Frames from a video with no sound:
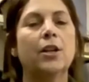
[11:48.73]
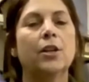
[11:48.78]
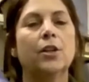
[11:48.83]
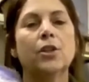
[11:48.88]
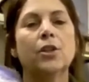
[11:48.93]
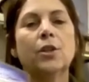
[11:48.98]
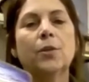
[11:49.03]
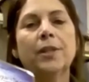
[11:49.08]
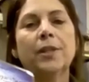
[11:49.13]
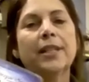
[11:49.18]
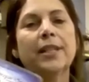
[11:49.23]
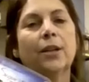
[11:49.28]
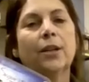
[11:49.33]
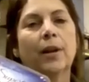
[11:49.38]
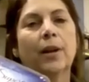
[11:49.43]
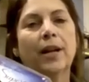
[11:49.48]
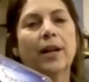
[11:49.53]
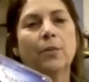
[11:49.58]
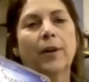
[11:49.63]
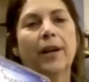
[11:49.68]
So it's a
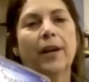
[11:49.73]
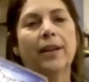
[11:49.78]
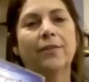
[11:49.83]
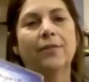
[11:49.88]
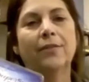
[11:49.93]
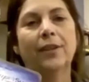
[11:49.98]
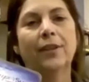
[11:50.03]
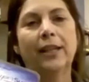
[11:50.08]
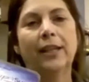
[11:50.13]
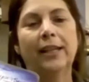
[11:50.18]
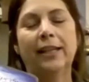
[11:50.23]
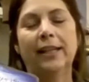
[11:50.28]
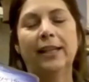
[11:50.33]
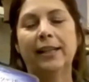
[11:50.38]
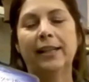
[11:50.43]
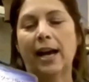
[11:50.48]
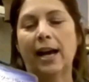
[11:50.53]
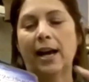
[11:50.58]
great way to feed.